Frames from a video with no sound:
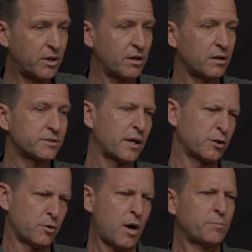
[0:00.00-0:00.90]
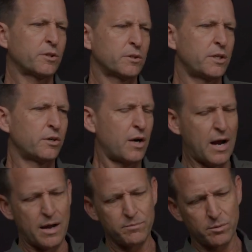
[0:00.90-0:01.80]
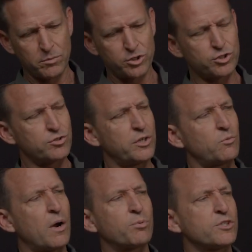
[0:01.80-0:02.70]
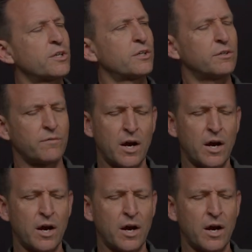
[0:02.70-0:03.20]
Because like, no, I'm the leader. I'm the ministry representative.